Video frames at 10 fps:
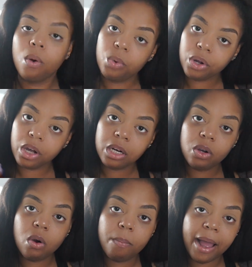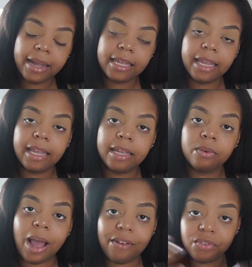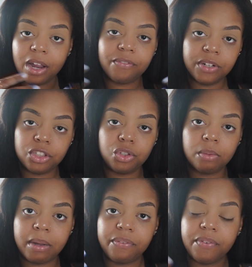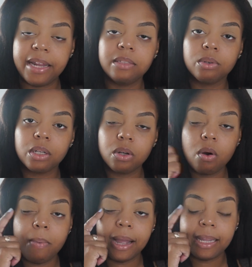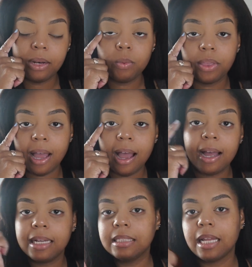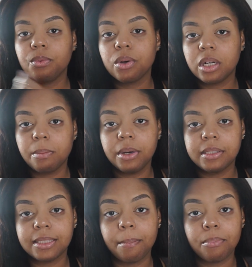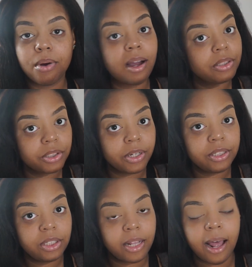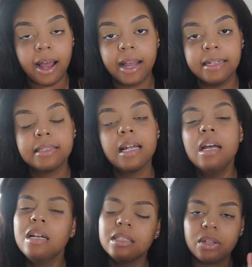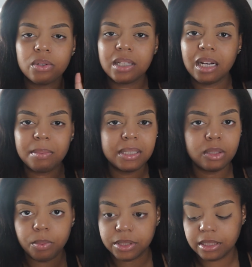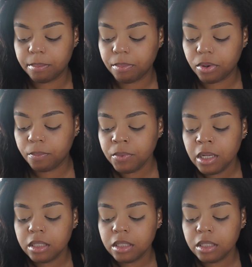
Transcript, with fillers: We're gonna go back in, after I finish doing my face, we're gonna go back in with the eyes and we're gonna put some bronzer into the eyes. So it's gonna be super simple.